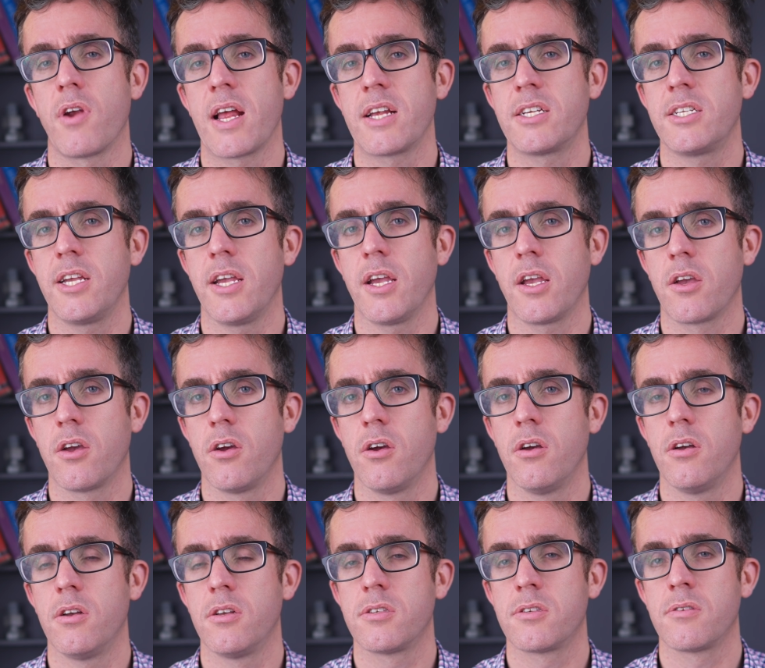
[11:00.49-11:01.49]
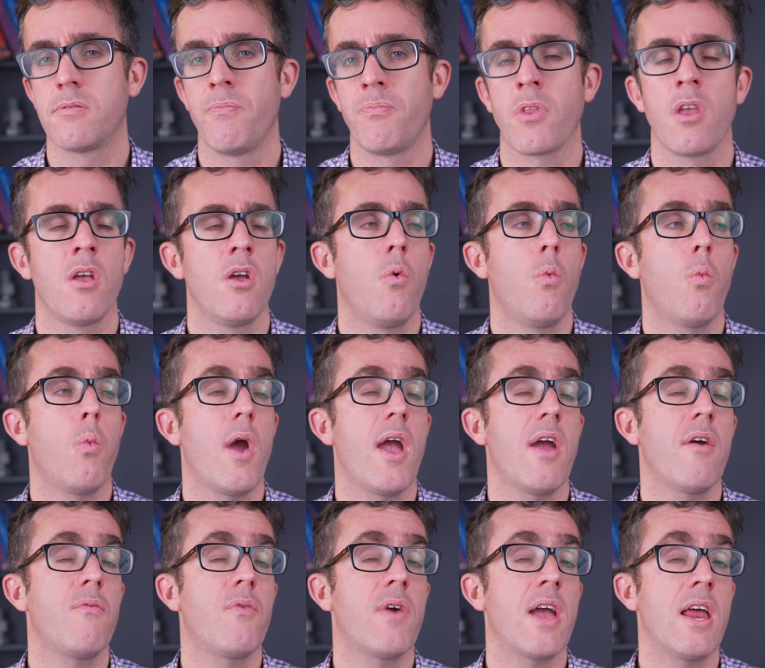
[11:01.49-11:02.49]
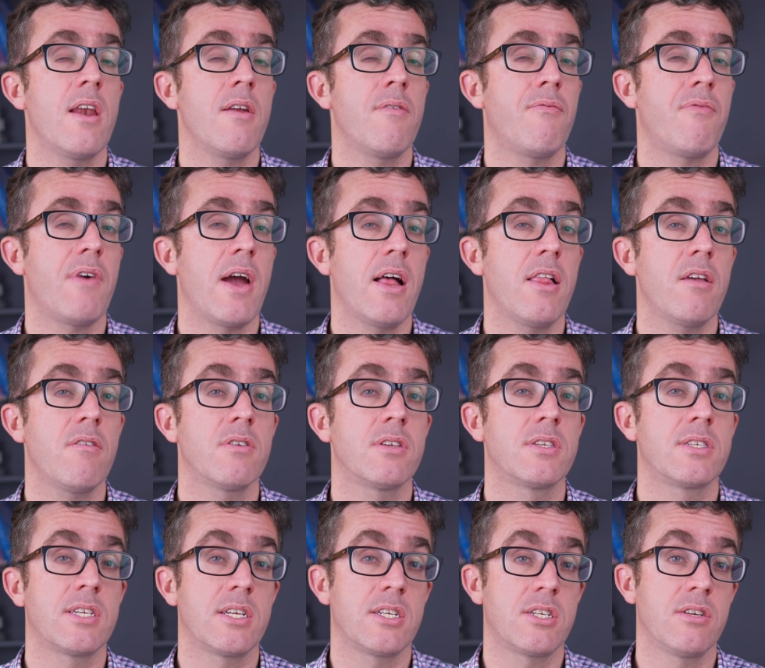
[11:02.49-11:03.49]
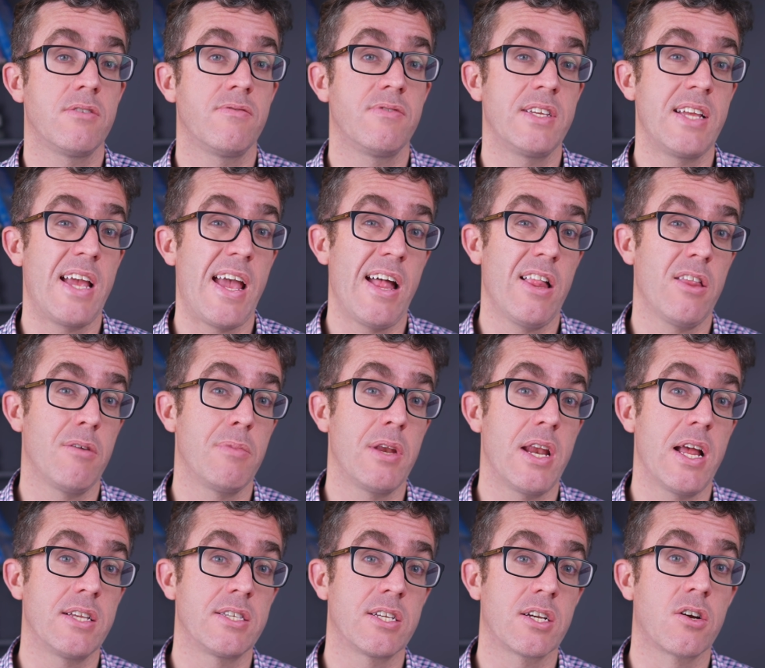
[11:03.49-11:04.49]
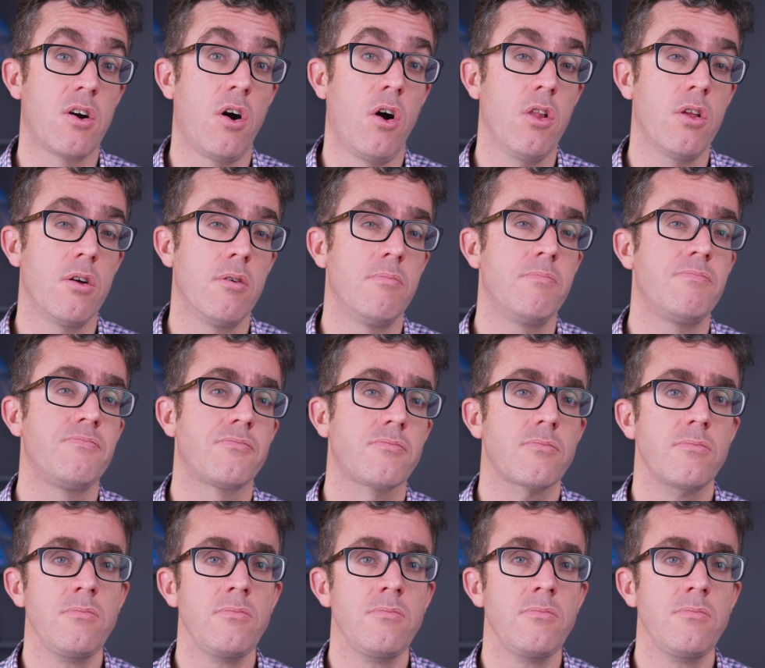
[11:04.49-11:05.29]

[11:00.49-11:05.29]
it actually occurs. Where if we had a failure in such an element as a column,